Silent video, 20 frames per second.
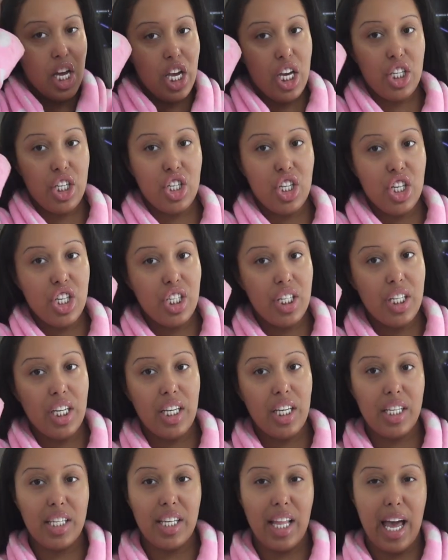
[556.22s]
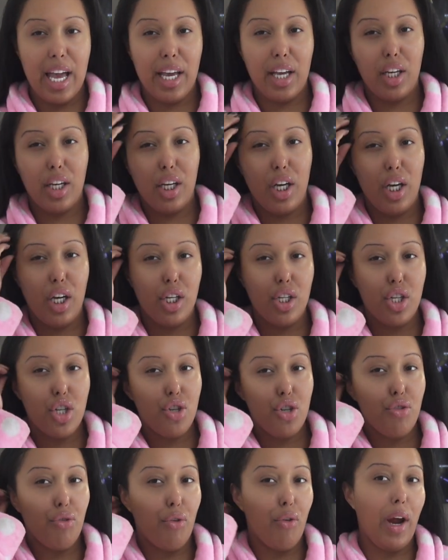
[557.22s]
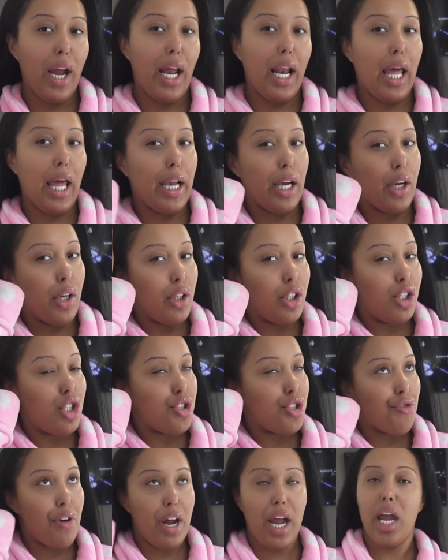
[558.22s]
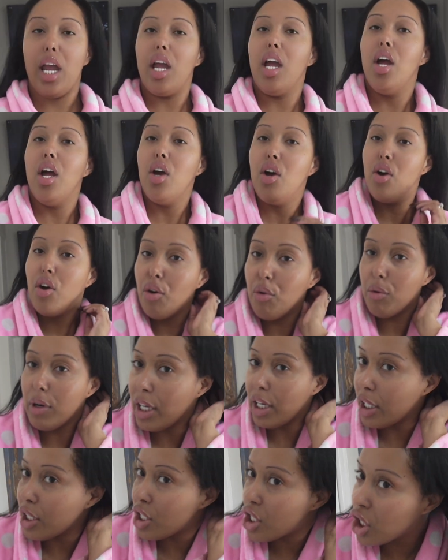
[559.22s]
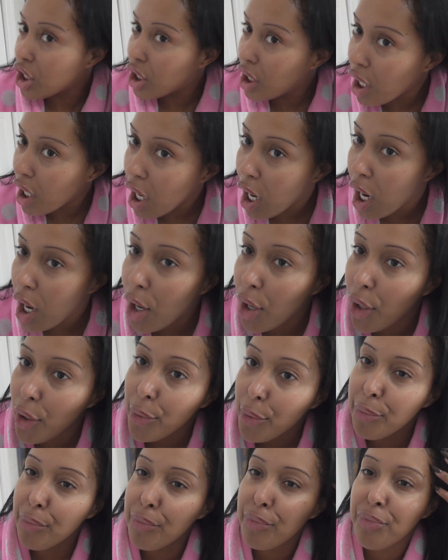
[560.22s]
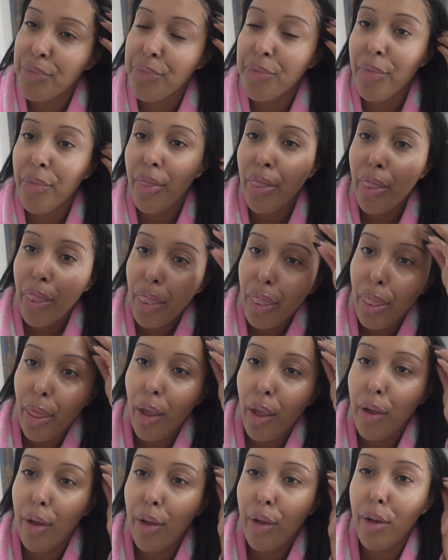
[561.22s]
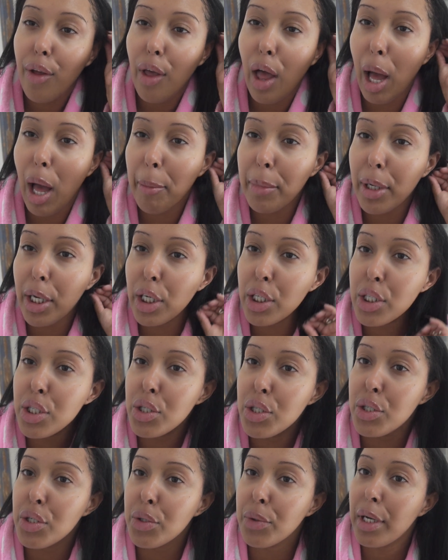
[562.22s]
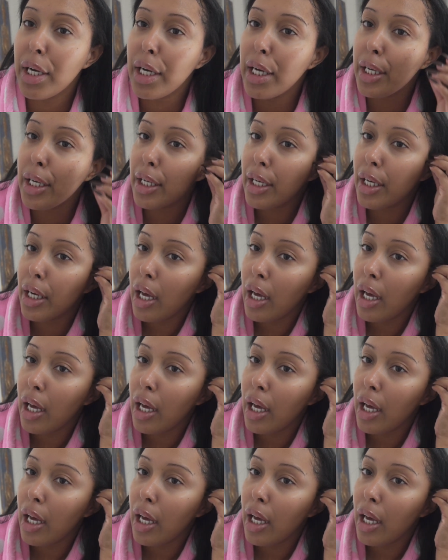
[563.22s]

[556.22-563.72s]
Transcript: It just needs like a straight, like a good straight, which um, I'm gonna do it.